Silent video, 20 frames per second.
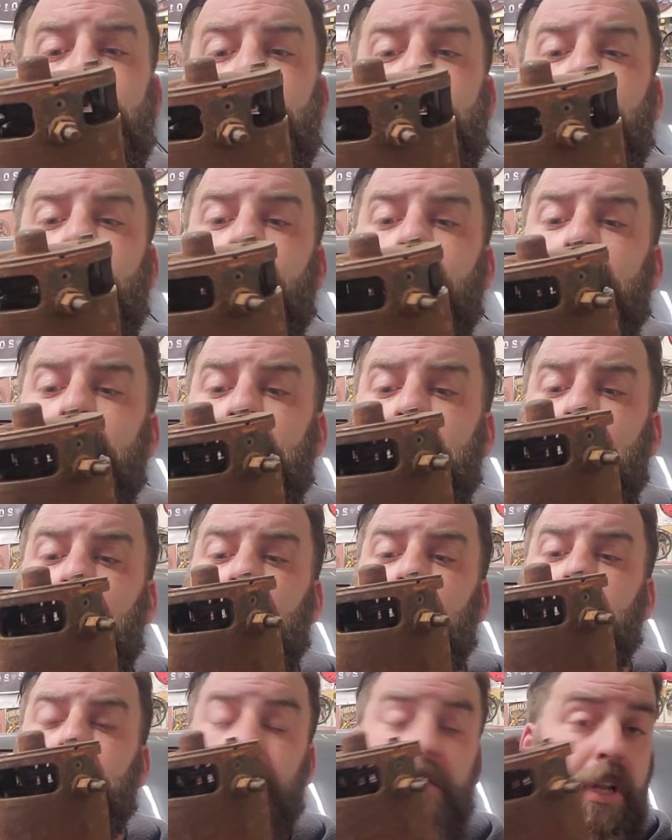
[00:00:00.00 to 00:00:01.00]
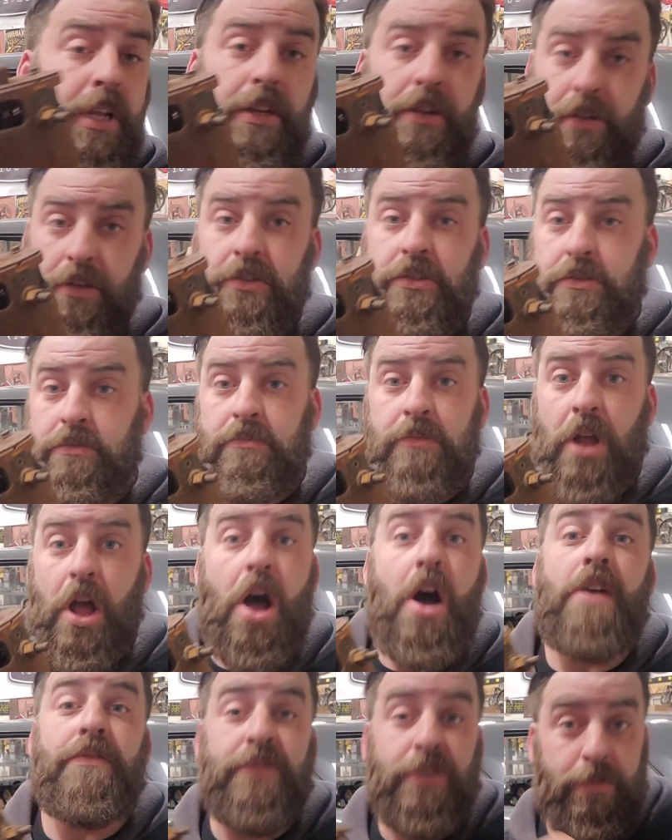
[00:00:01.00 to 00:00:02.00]
And it looks
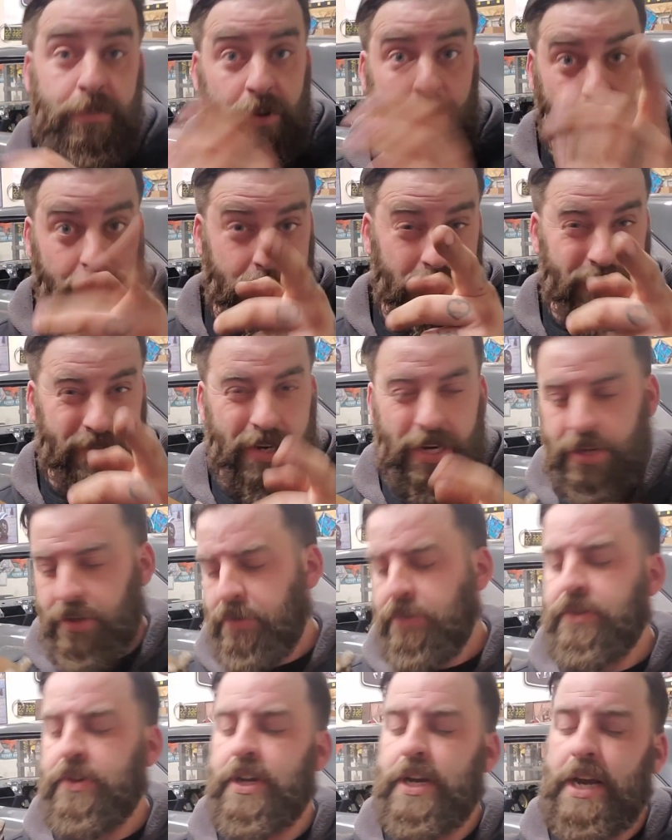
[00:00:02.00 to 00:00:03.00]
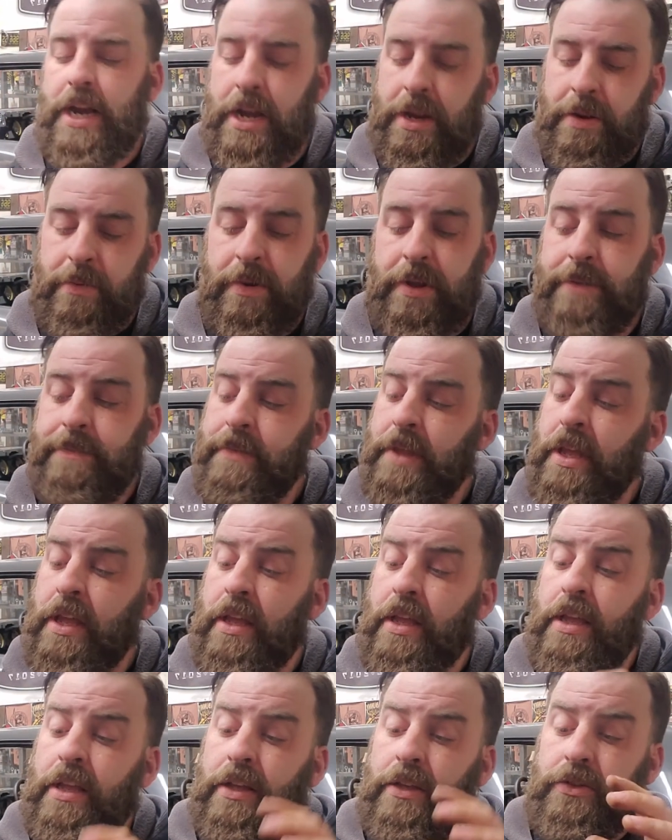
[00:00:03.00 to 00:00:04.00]
awful, but we're going to try using it anyway.
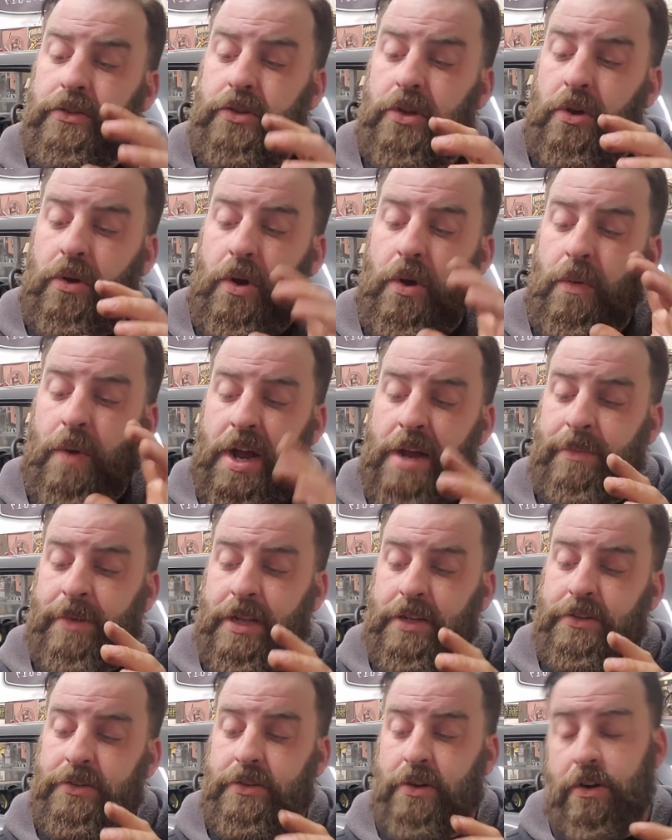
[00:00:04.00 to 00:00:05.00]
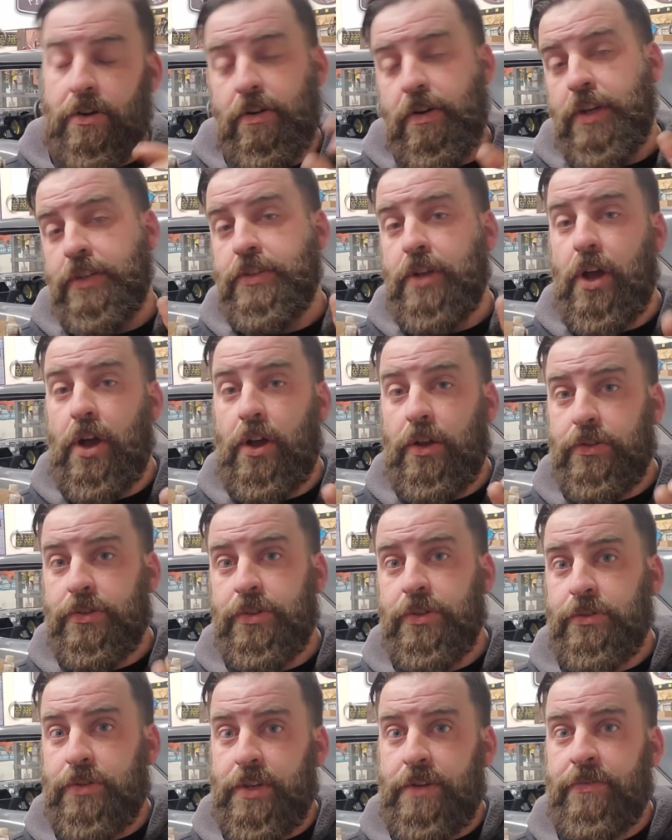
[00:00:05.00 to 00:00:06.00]
So a Y-block starter is
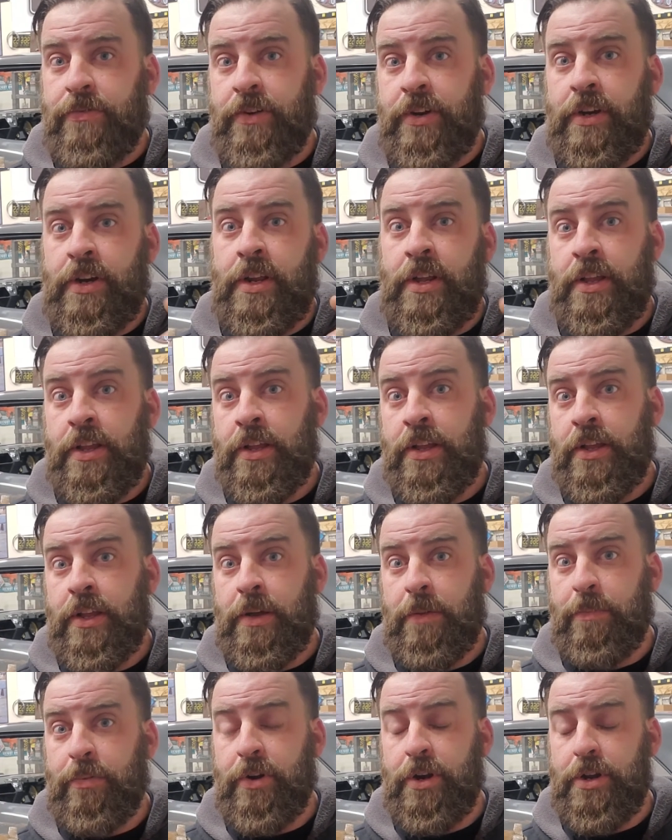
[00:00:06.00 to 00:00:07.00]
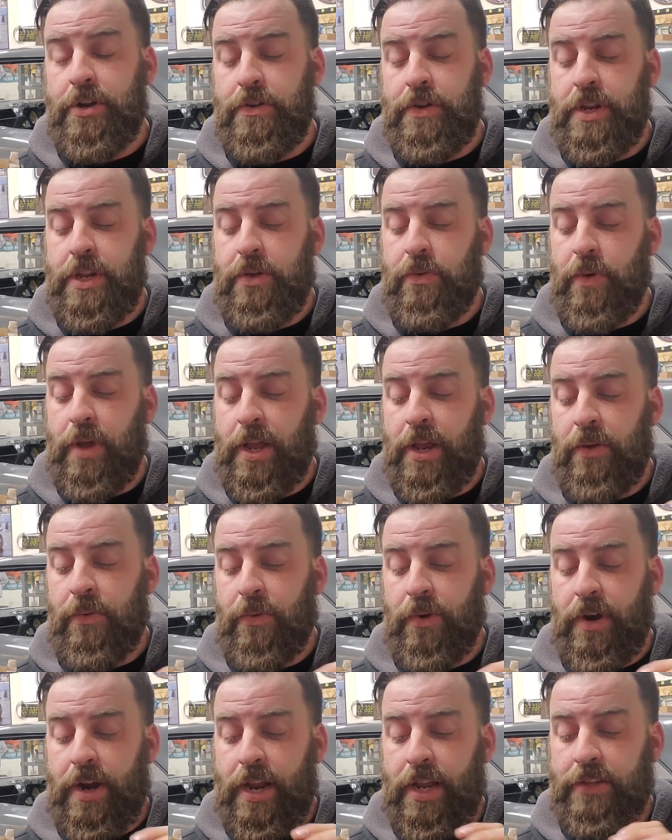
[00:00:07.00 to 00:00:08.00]
also different, a pretty unique way,
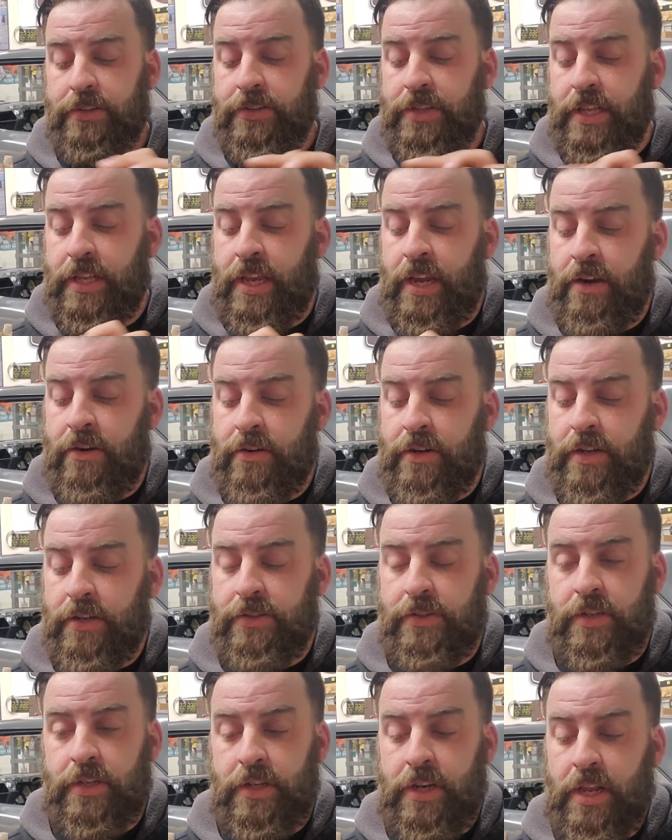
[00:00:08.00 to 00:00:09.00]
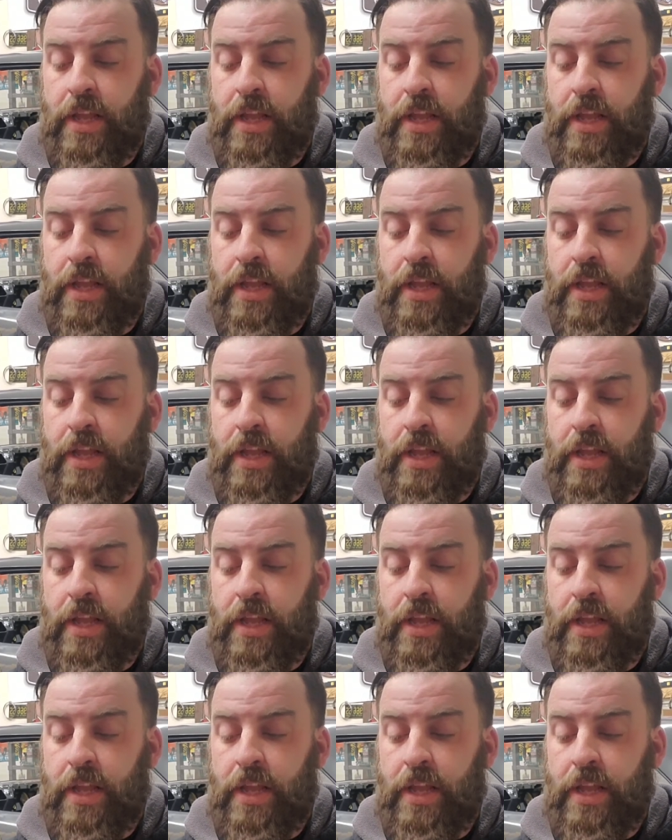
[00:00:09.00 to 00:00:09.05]
whereas the gear doesn't